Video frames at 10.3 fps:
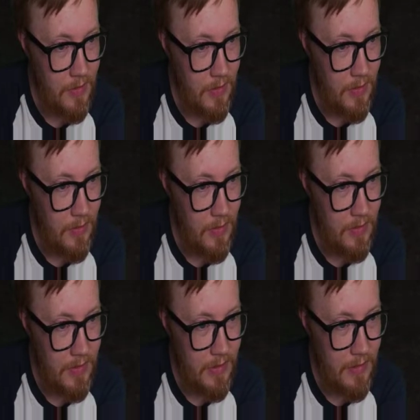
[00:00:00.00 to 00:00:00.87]
Duncan
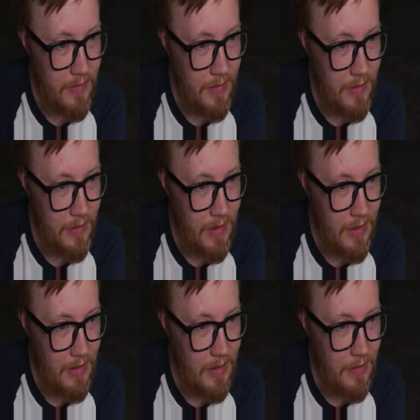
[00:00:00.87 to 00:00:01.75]
Rose never
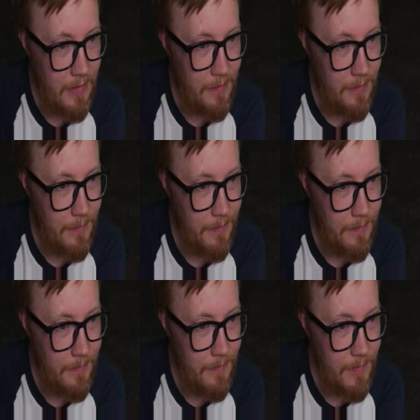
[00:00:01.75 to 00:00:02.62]
okay.
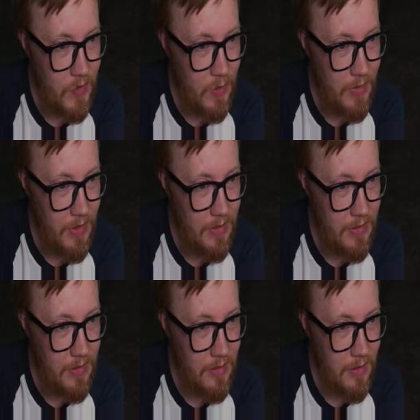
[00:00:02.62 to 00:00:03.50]

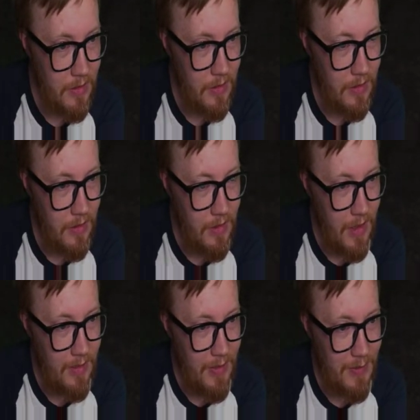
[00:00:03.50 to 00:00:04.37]
Sometimes
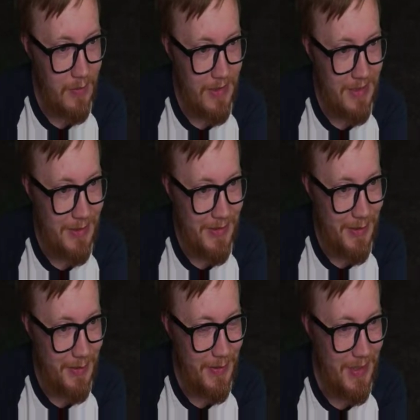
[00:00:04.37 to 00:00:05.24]
I try to read
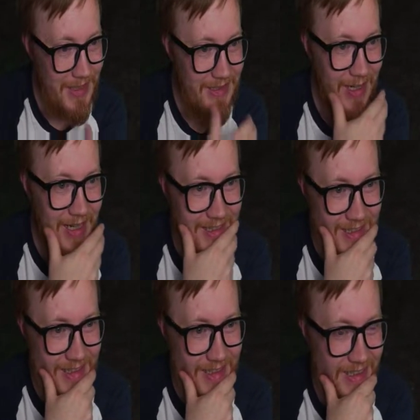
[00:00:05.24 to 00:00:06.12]
through and try
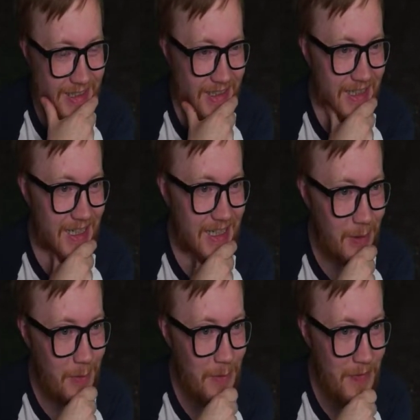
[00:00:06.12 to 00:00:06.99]
to
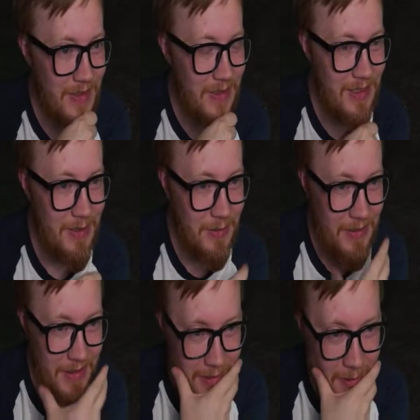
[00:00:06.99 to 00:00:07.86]
come up with good
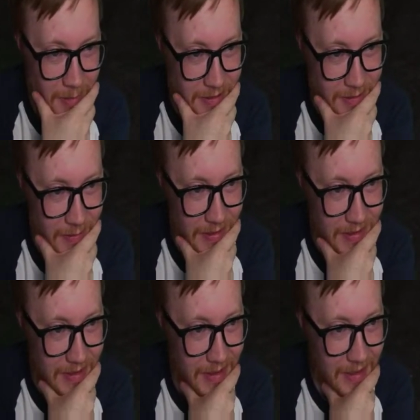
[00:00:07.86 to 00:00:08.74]
comments to
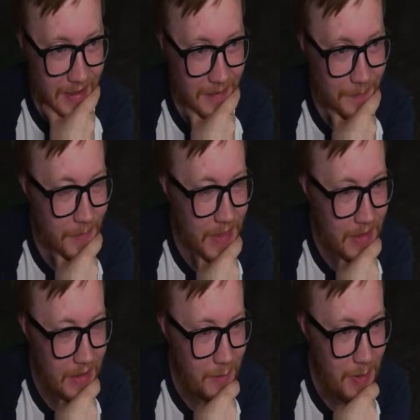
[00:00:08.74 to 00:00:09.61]
it.
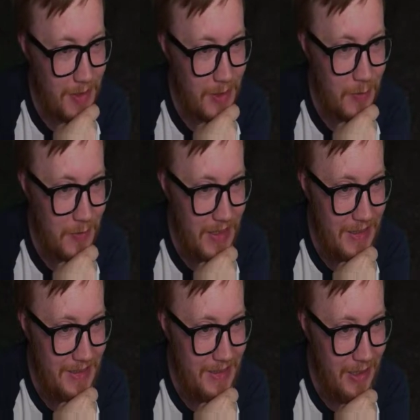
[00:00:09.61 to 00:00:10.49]
Maybe I should read
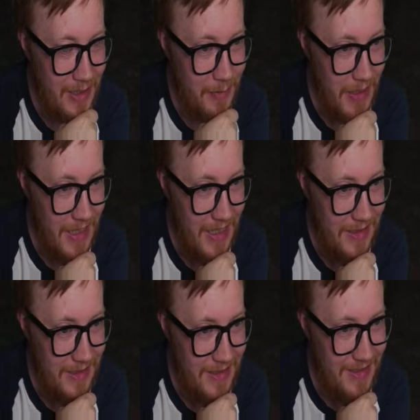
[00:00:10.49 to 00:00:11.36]
inside my
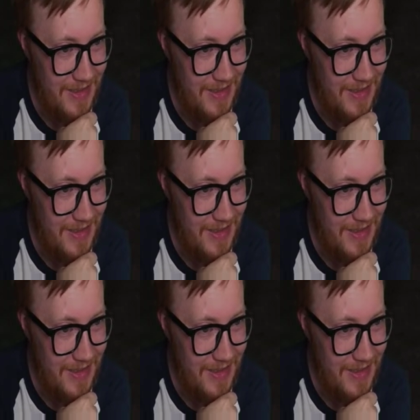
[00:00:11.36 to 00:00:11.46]
head.